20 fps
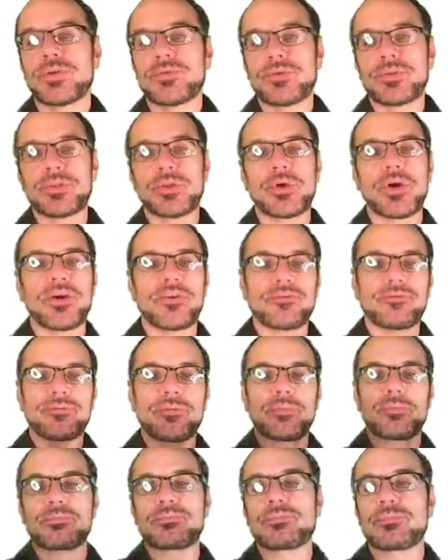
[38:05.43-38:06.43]
even though I've
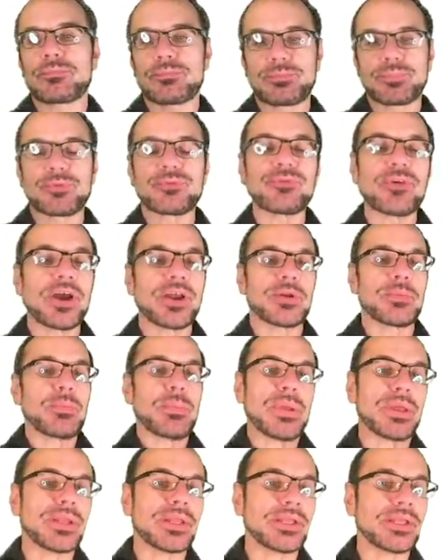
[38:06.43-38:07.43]
provided
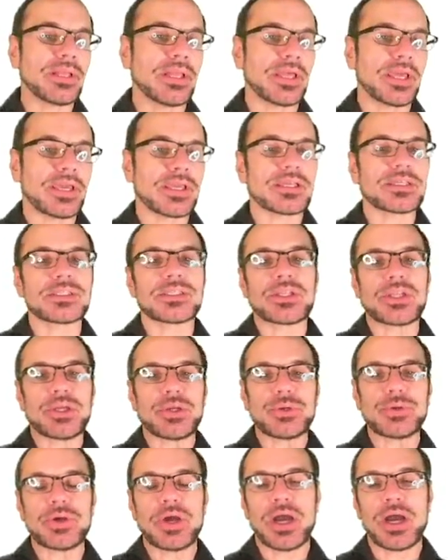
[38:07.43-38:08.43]
many links
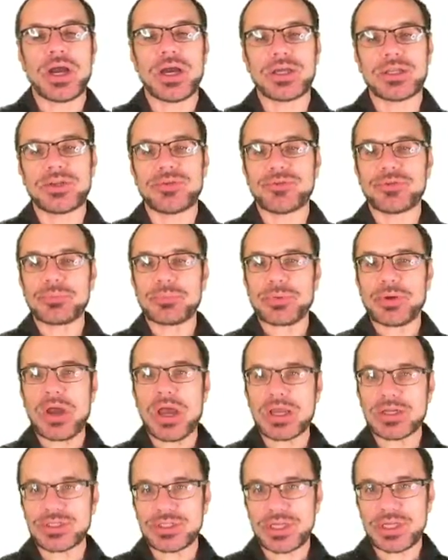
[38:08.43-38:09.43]
to different
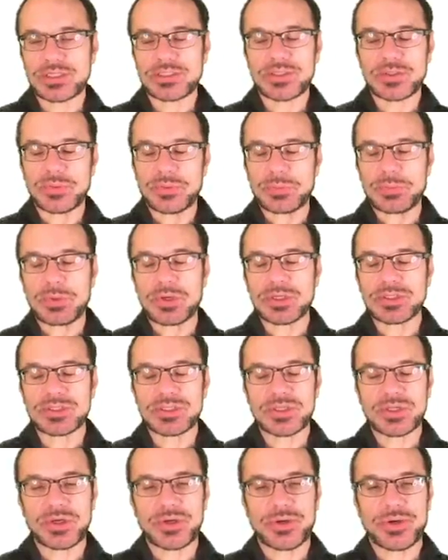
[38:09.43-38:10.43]
projects and
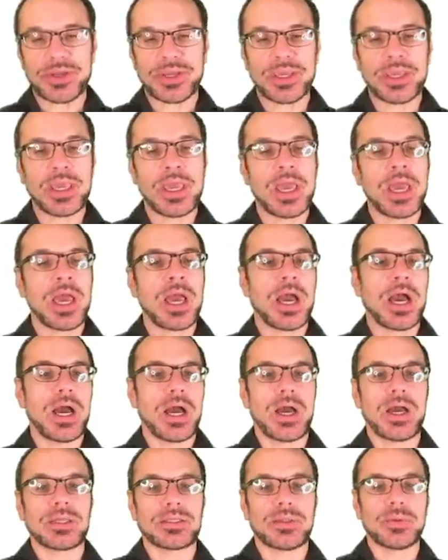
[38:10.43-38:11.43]
repository
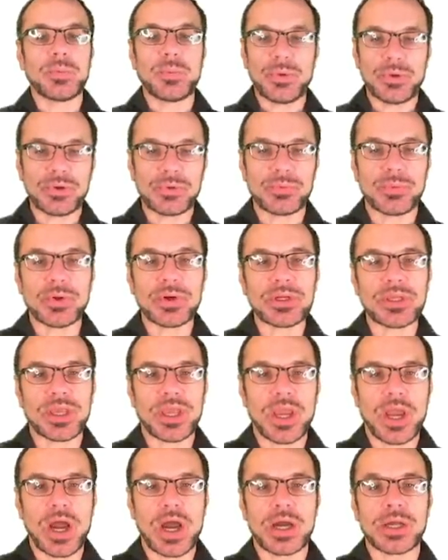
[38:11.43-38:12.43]
that we're
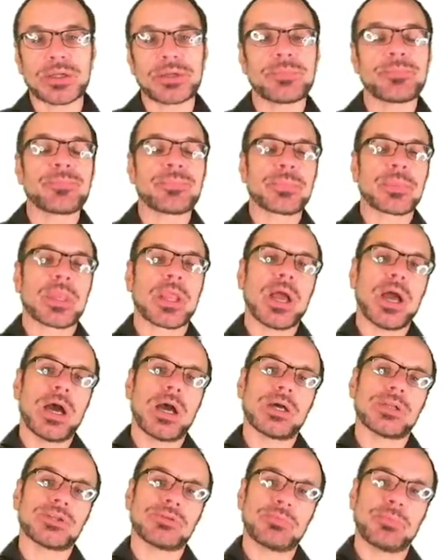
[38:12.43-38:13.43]
working on,
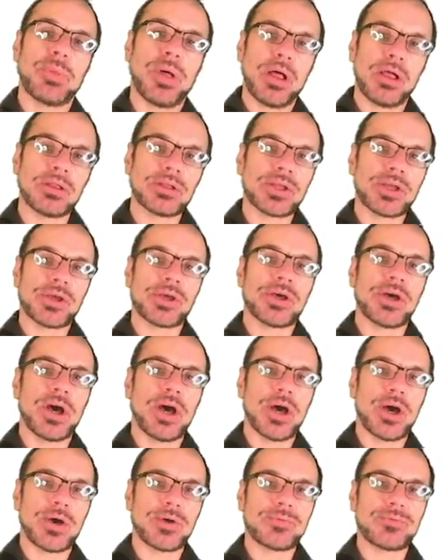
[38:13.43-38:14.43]
the bulk
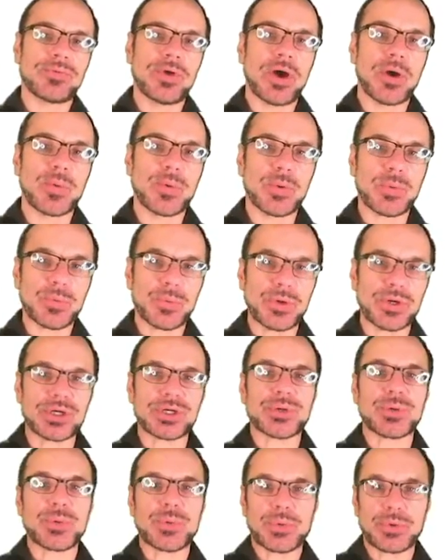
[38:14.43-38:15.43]
of our
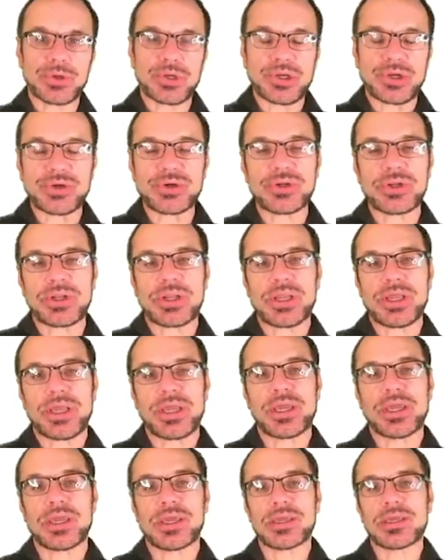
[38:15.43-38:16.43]
work
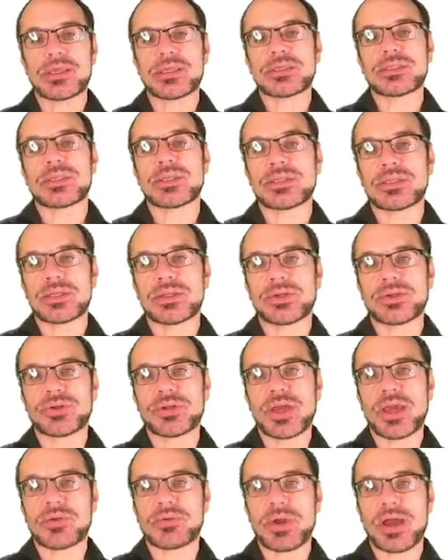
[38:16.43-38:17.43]
currently is centered
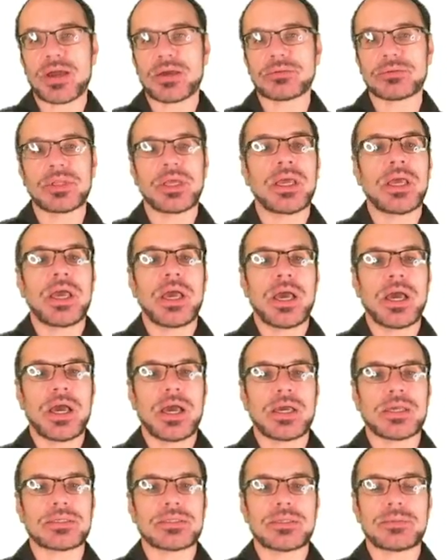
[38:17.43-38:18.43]
around
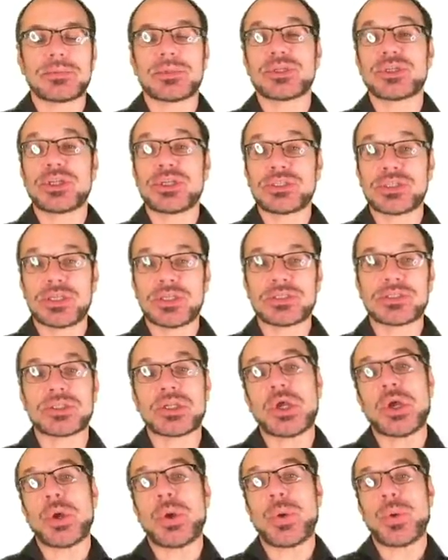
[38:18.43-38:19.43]
JSON.
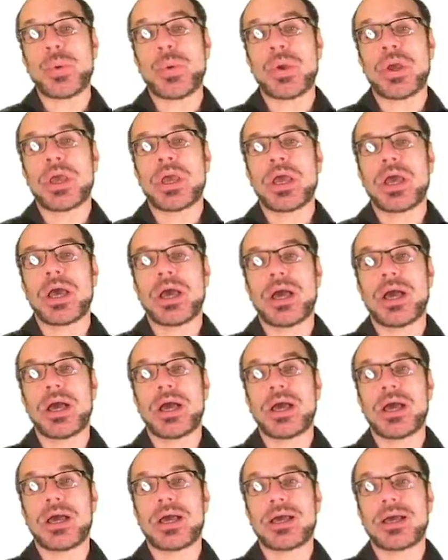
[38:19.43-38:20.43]
So
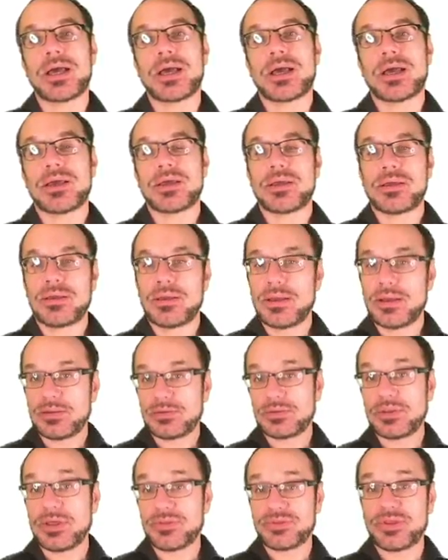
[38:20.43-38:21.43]

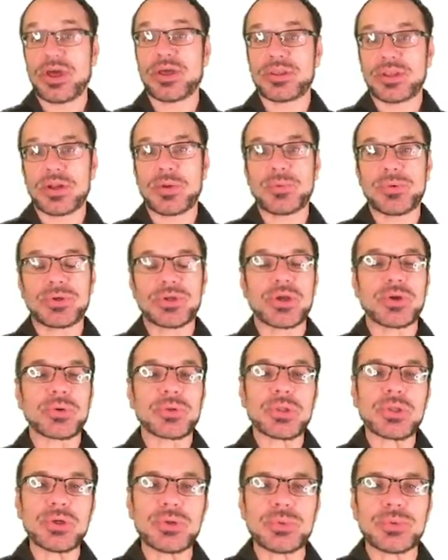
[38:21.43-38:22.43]
I thought I would
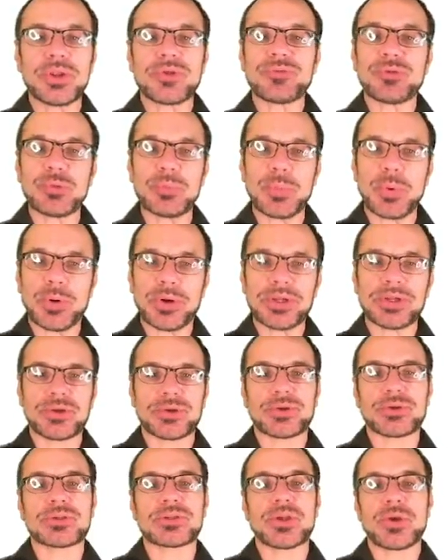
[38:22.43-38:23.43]
conclude with a few
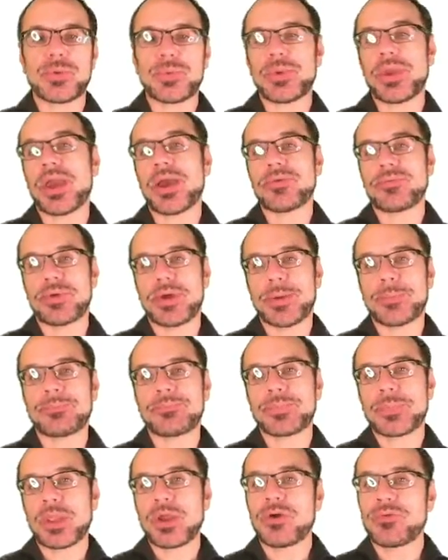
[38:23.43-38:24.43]
pointers. So we have, of
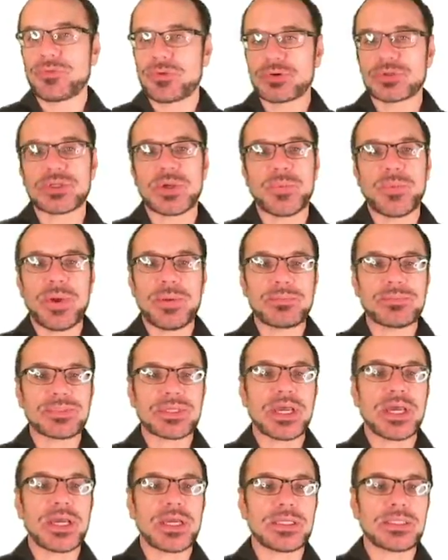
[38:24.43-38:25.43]
course, a
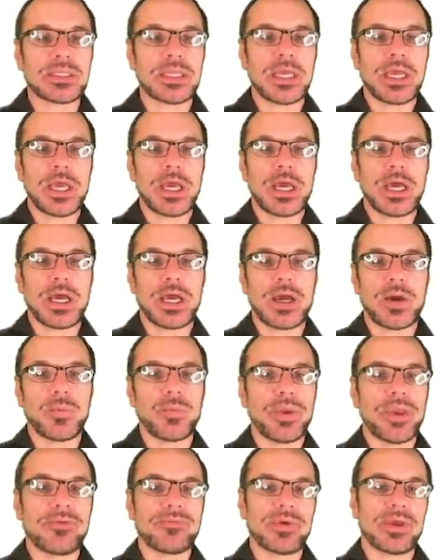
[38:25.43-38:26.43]
website.
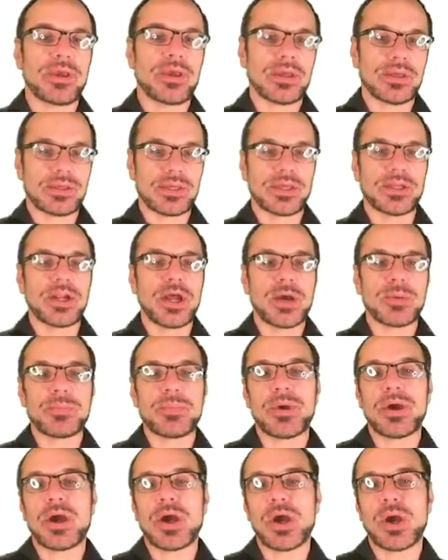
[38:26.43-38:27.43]
We have a GitHub
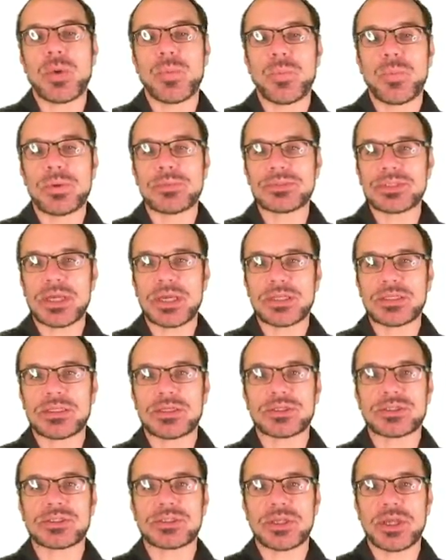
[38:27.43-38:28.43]
website.
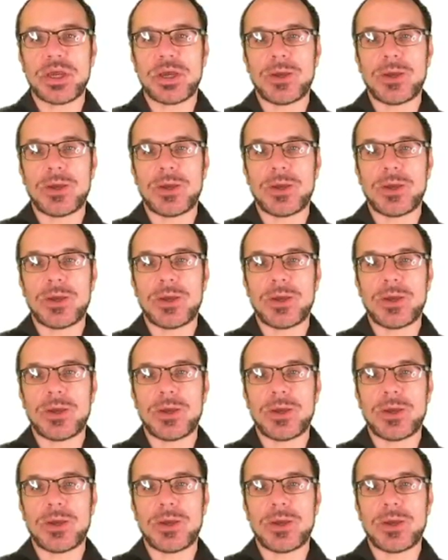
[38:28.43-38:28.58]
There's